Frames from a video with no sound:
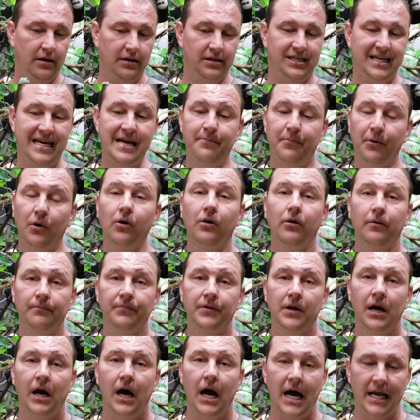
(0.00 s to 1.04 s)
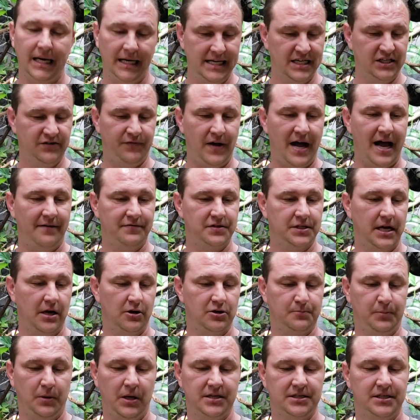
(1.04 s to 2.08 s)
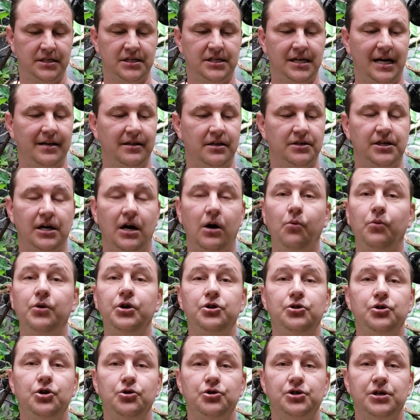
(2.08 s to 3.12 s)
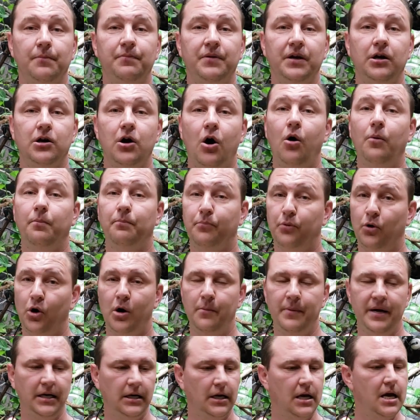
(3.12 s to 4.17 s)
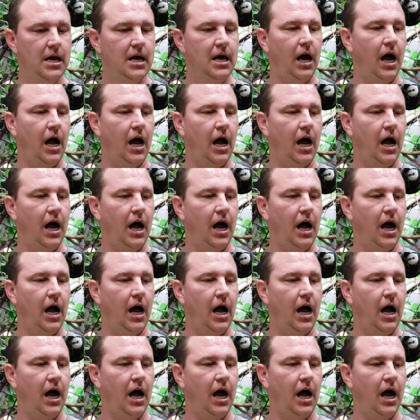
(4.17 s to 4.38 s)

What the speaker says: deeper, at least 5 scales plus inside of the tail when you do something called probing.